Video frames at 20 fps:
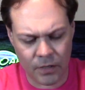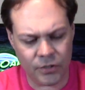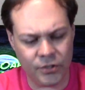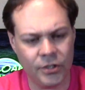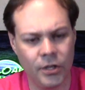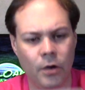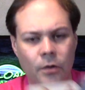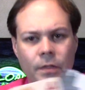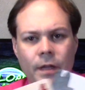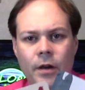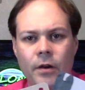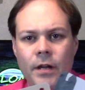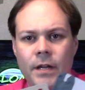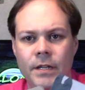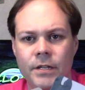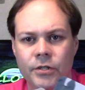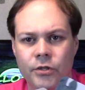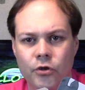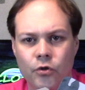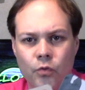So there
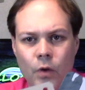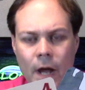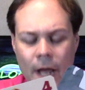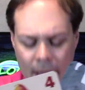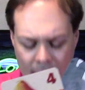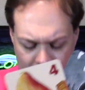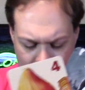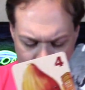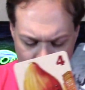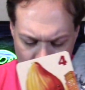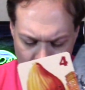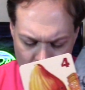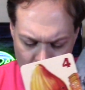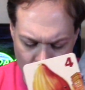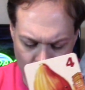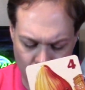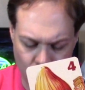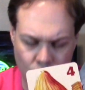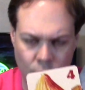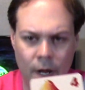is gray,
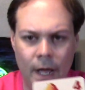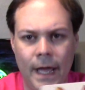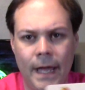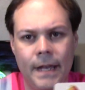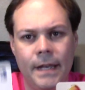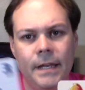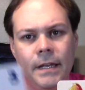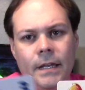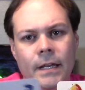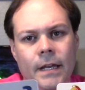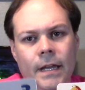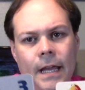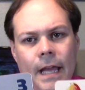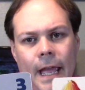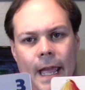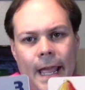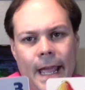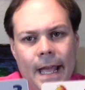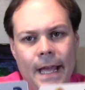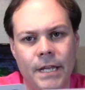red,
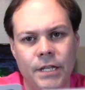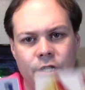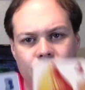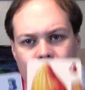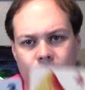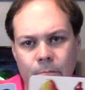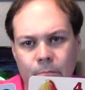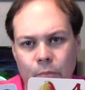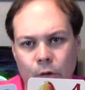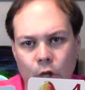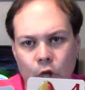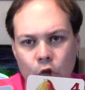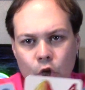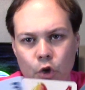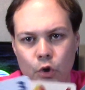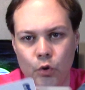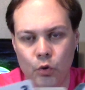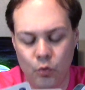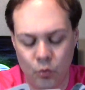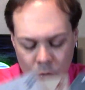and
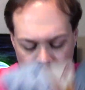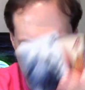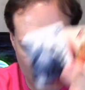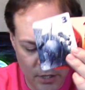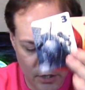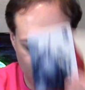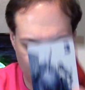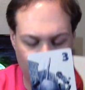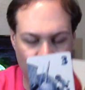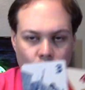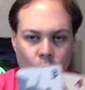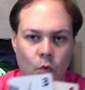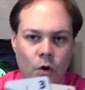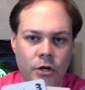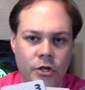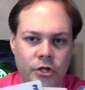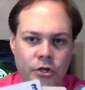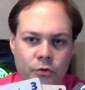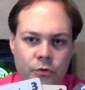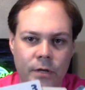blue. So
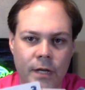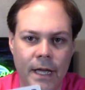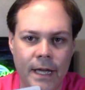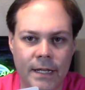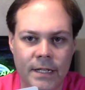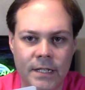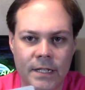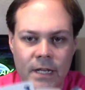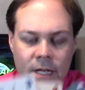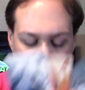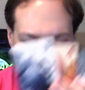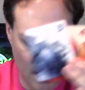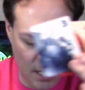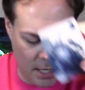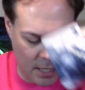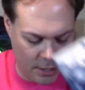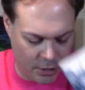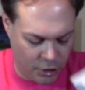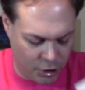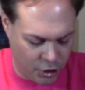once you get
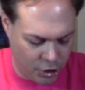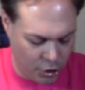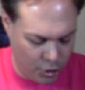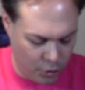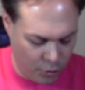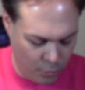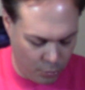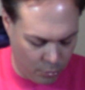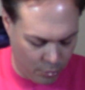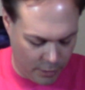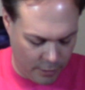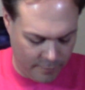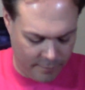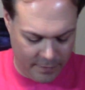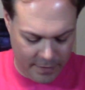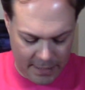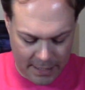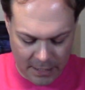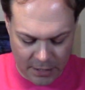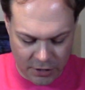2
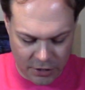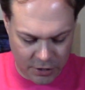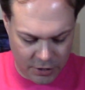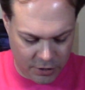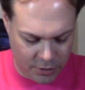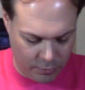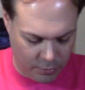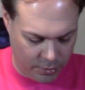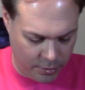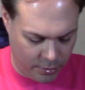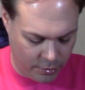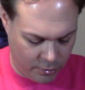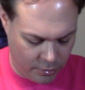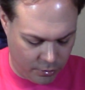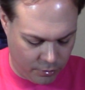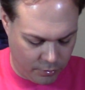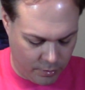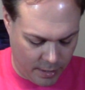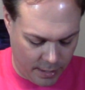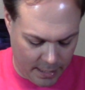of each, so another
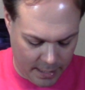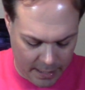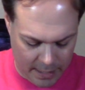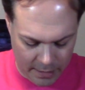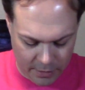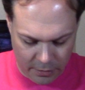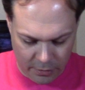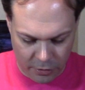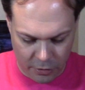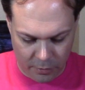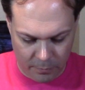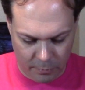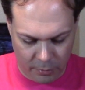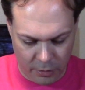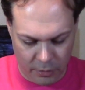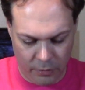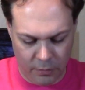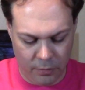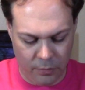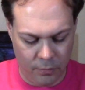gray, another
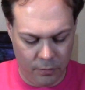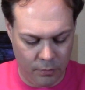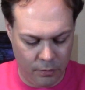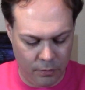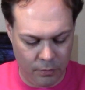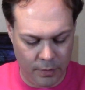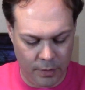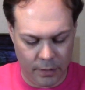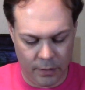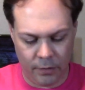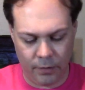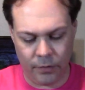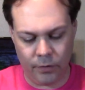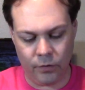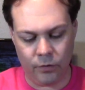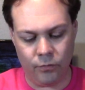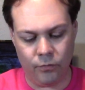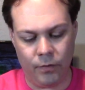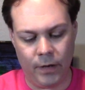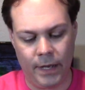blue, and
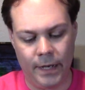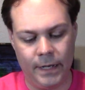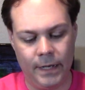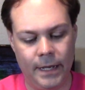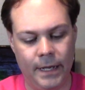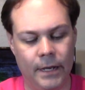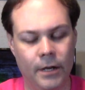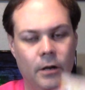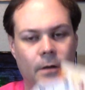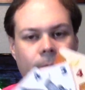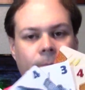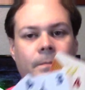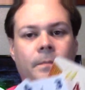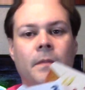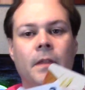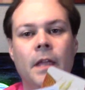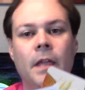another red here,